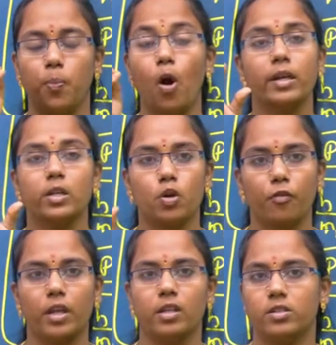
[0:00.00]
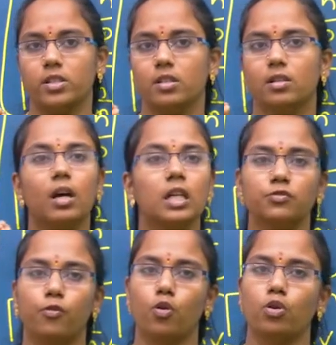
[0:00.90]
pockets of energy as
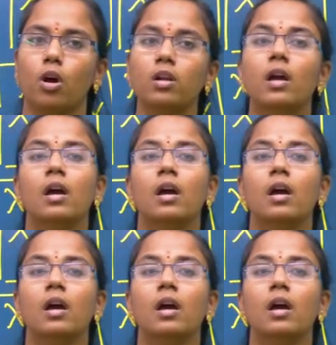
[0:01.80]
photon,